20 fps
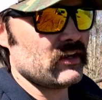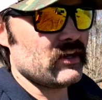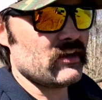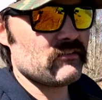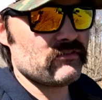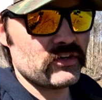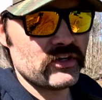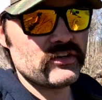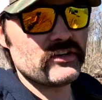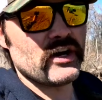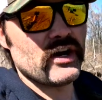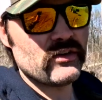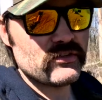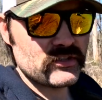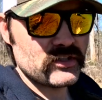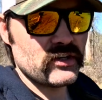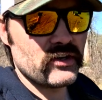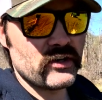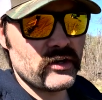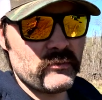if you're
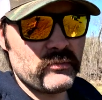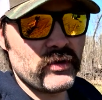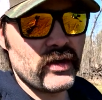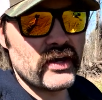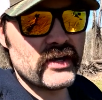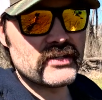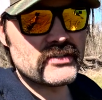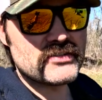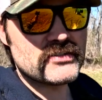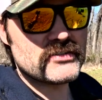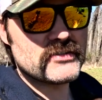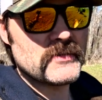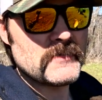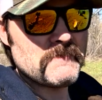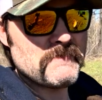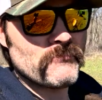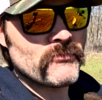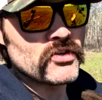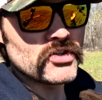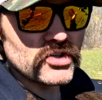no-till in a place,
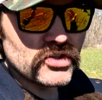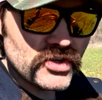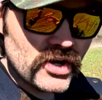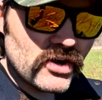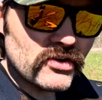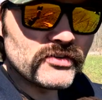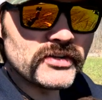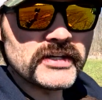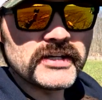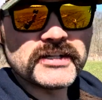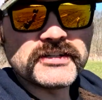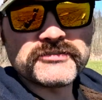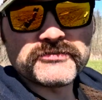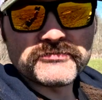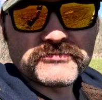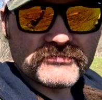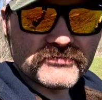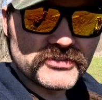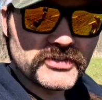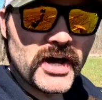you don't need
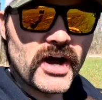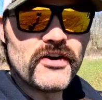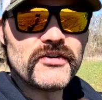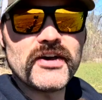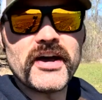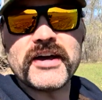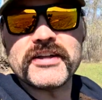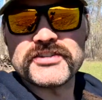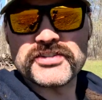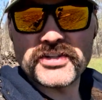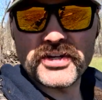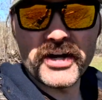donuts